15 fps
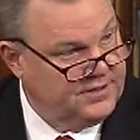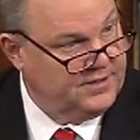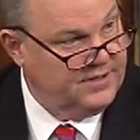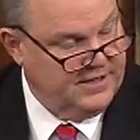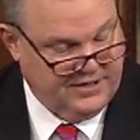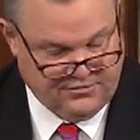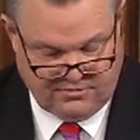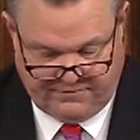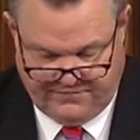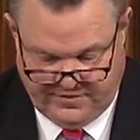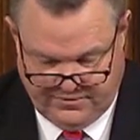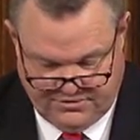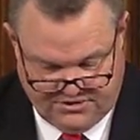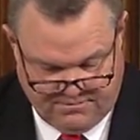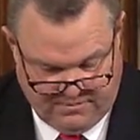has
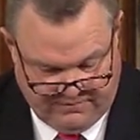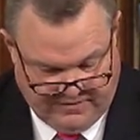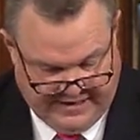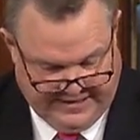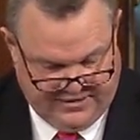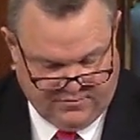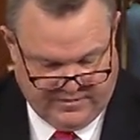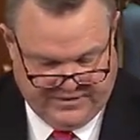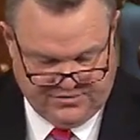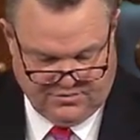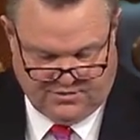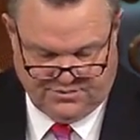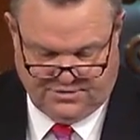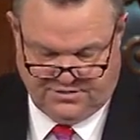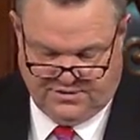refused to provide the
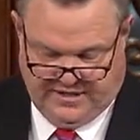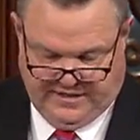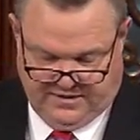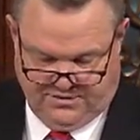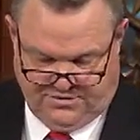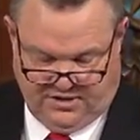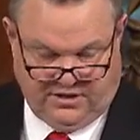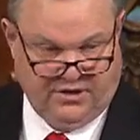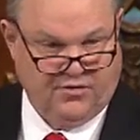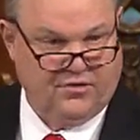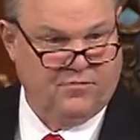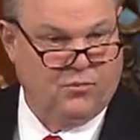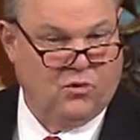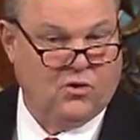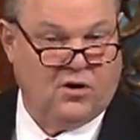resources needed to secure the
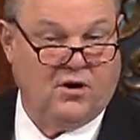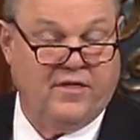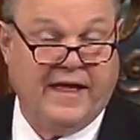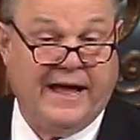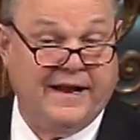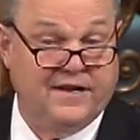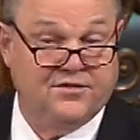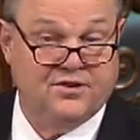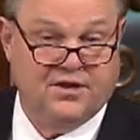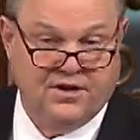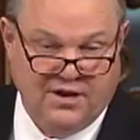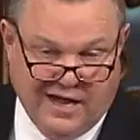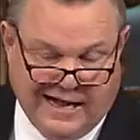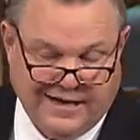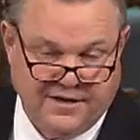border. That is
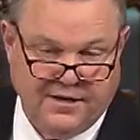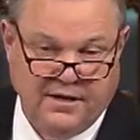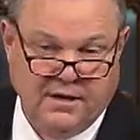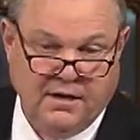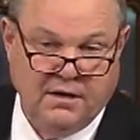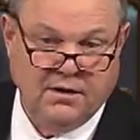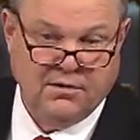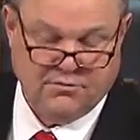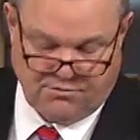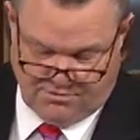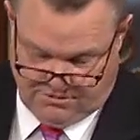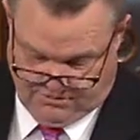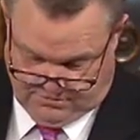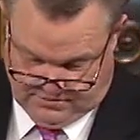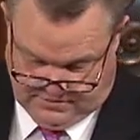not true.